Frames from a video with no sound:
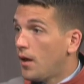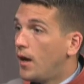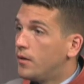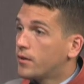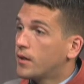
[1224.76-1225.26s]

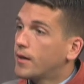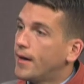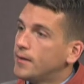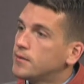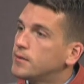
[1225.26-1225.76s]
and you can
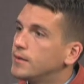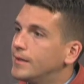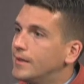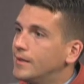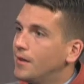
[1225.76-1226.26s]
kind of
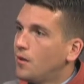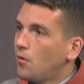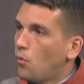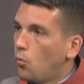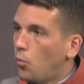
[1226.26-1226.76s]
see
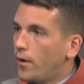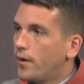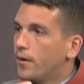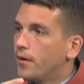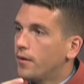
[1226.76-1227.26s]

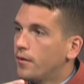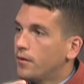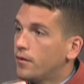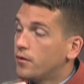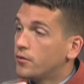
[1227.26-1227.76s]
where
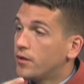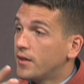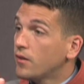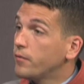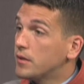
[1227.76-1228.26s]
your
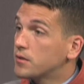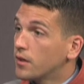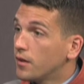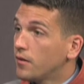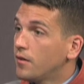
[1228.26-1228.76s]
air leaks
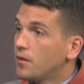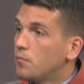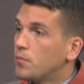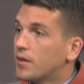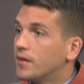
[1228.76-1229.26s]
are,
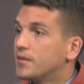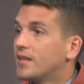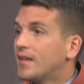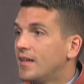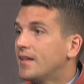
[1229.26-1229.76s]
because
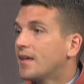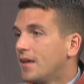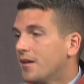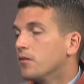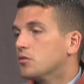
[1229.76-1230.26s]
heating
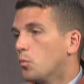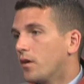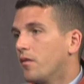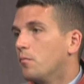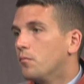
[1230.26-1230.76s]
air is one
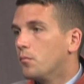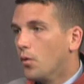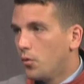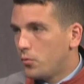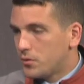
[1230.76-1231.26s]
of the
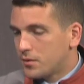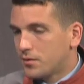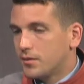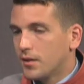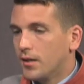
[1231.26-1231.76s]

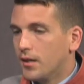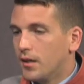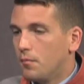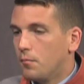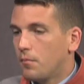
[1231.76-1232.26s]
most
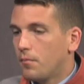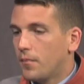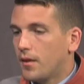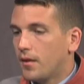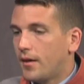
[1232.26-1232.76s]
um,
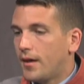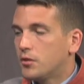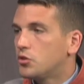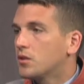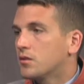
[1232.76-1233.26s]

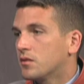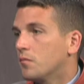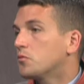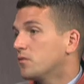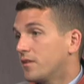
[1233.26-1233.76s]
energy
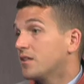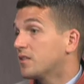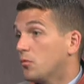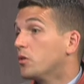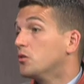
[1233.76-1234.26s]
consumption things
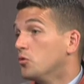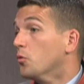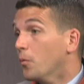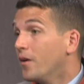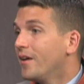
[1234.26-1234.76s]
that we
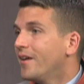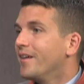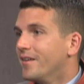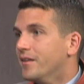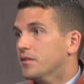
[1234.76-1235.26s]
do
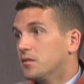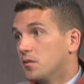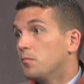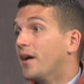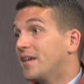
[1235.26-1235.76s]
is
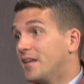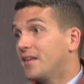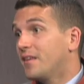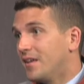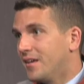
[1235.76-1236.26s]
by
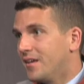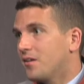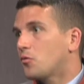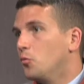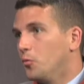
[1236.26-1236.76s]
heating the air,
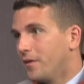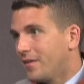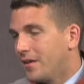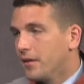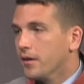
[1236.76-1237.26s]
cooling
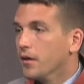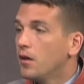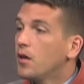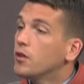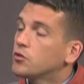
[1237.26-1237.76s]
the air.
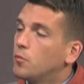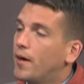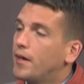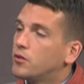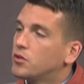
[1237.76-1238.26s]
So
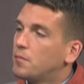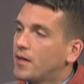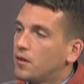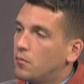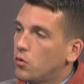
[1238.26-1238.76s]
by just
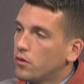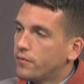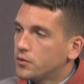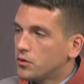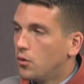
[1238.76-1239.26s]
making a more
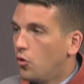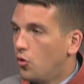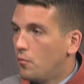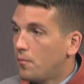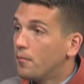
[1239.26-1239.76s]
efficient
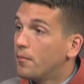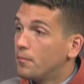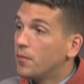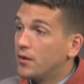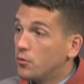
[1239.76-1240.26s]
home,
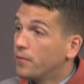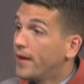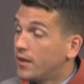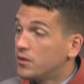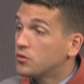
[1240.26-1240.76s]
by doing
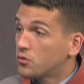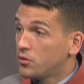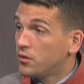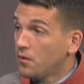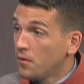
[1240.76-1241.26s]
that is
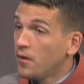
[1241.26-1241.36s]
good.